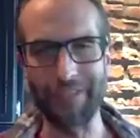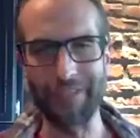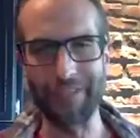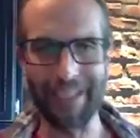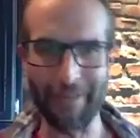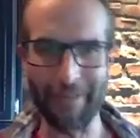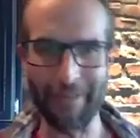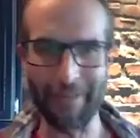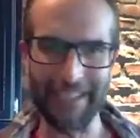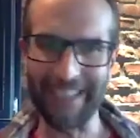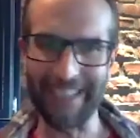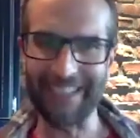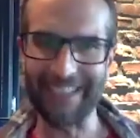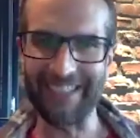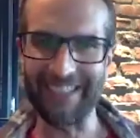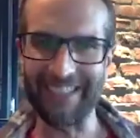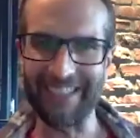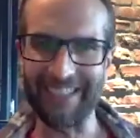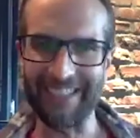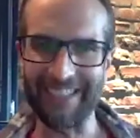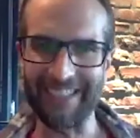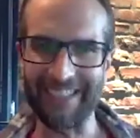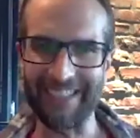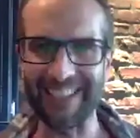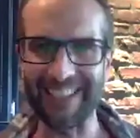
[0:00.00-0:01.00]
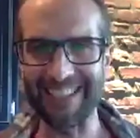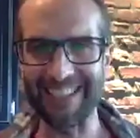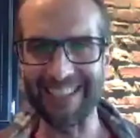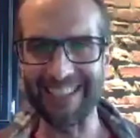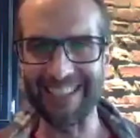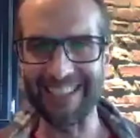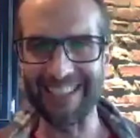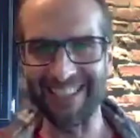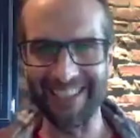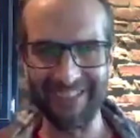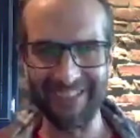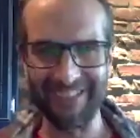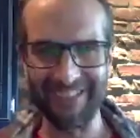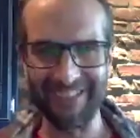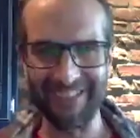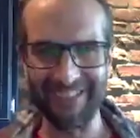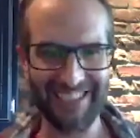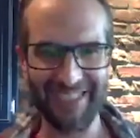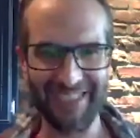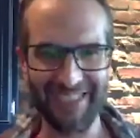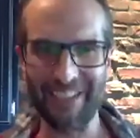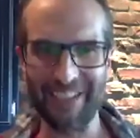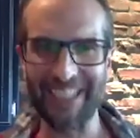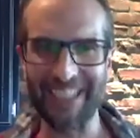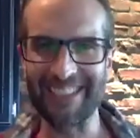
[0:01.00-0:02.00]
Limitless, or they see you know some
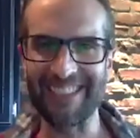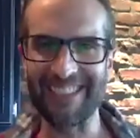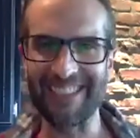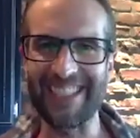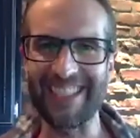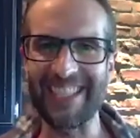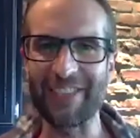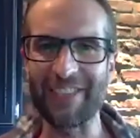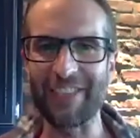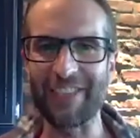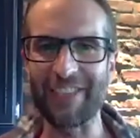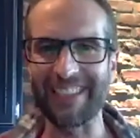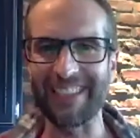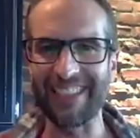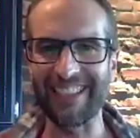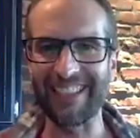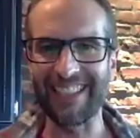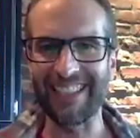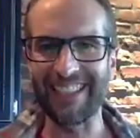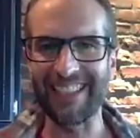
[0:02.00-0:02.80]
things on TV and they think